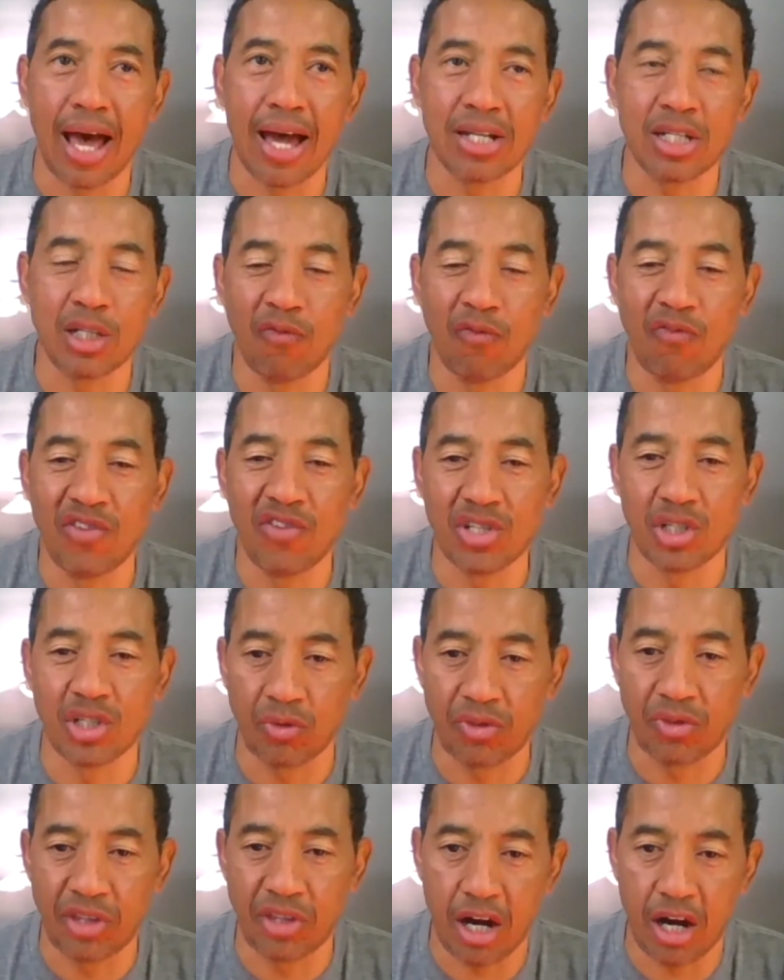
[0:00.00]
in physical
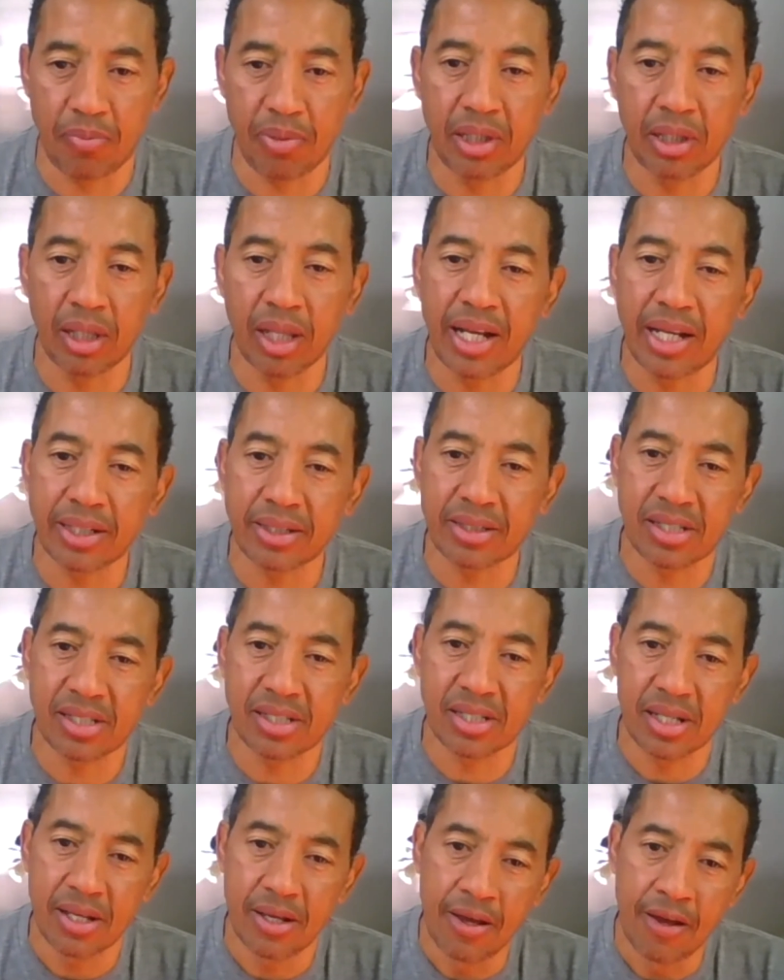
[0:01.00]
therapy clinics.
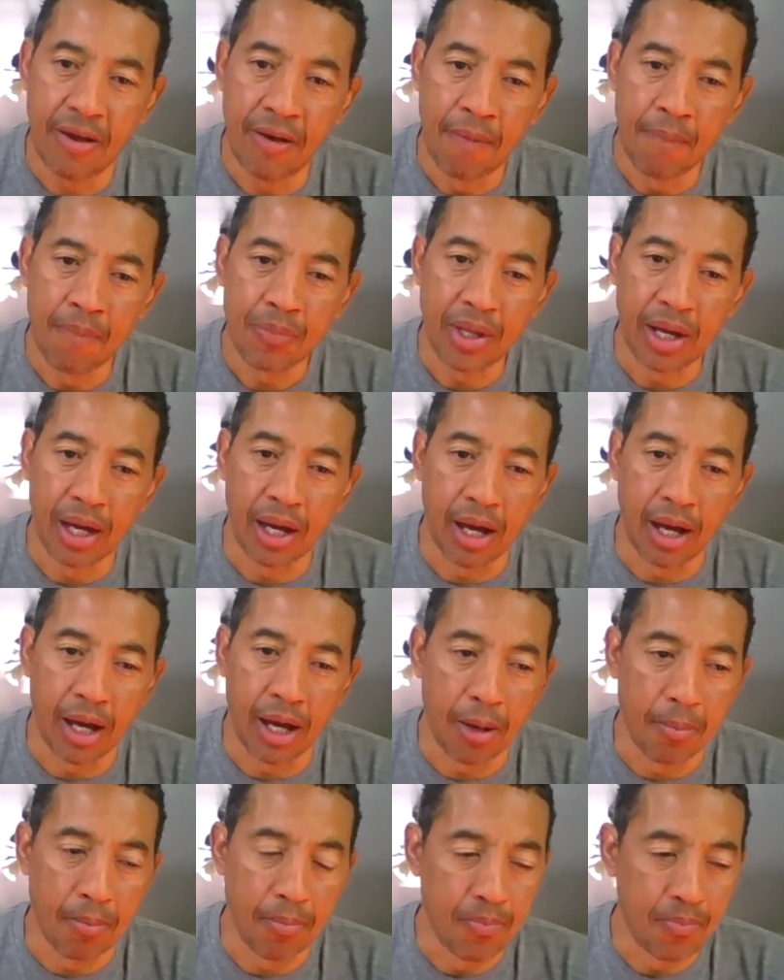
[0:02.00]

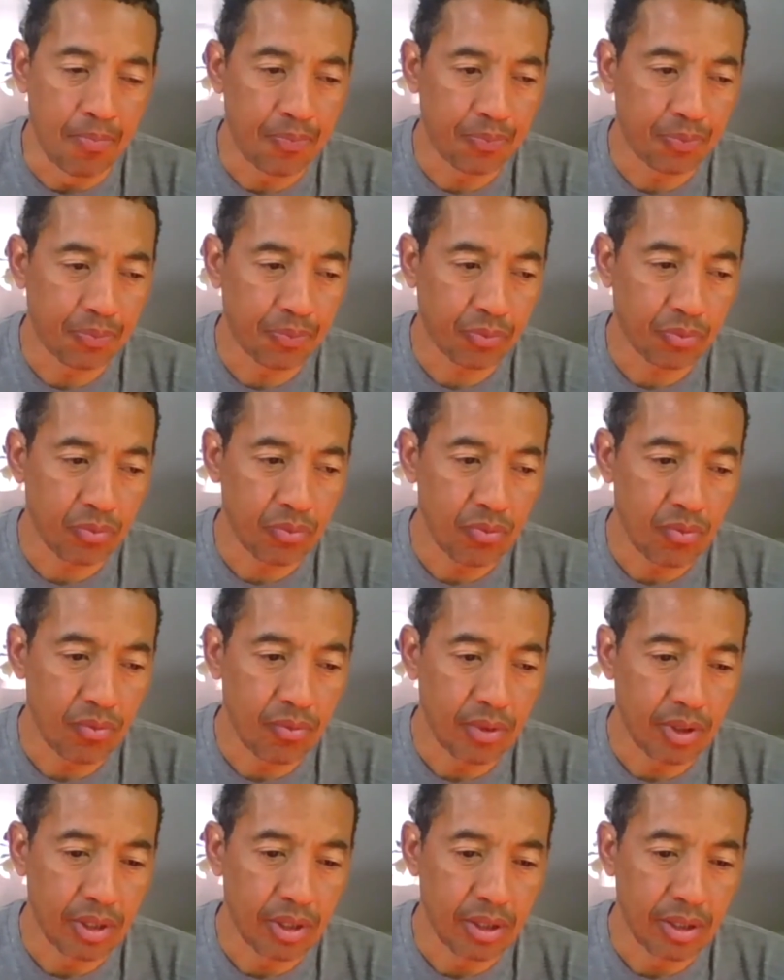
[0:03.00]

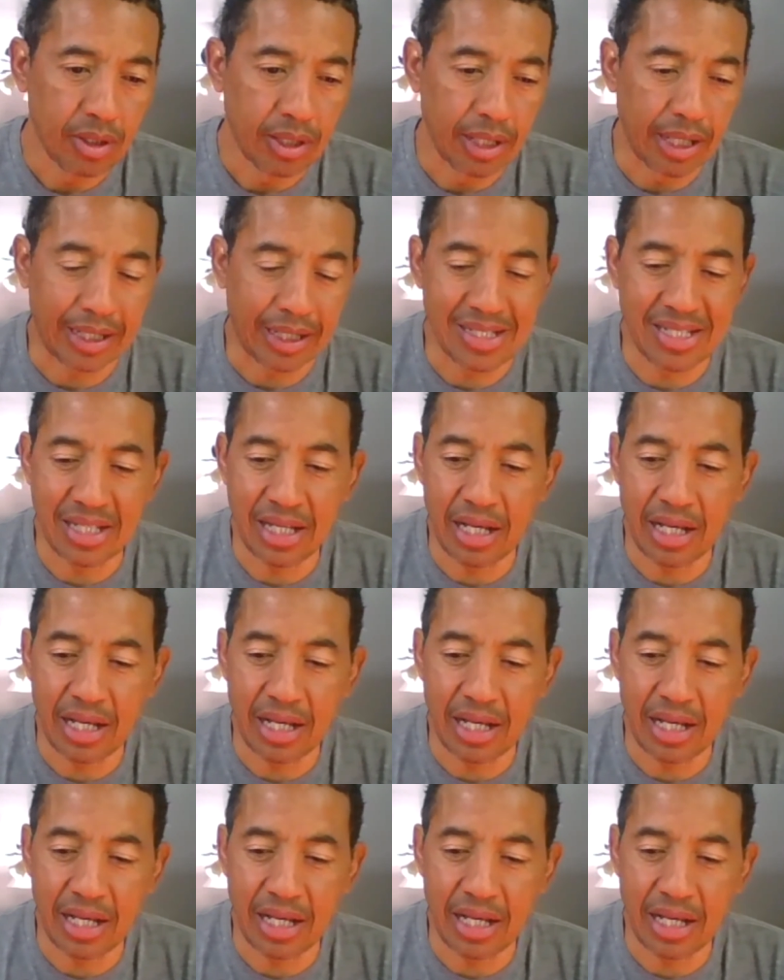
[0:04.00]
Like I said,